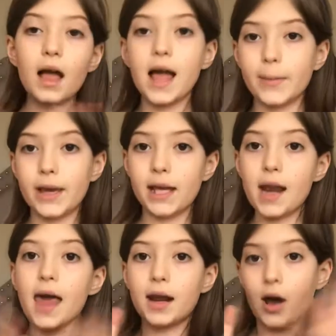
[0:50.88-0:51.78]
I'm eight
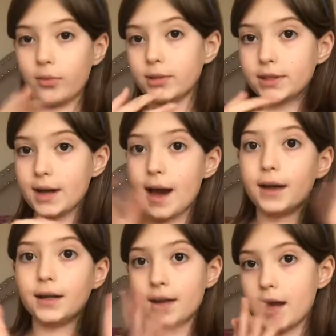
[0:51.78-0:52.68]
and almost
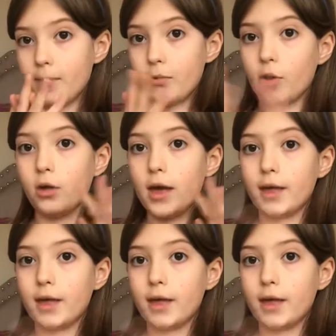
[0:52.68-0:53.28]
nine in April,